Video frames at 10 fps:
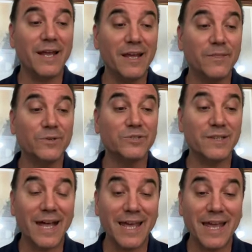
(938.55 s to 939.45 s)
eighth on
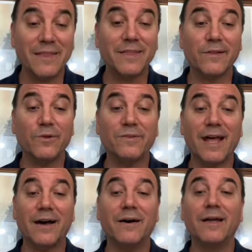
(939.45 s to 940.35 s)
July 8th at
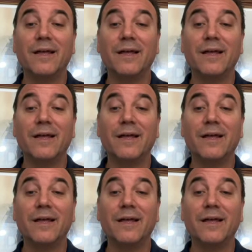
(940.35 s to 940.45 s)
Losail.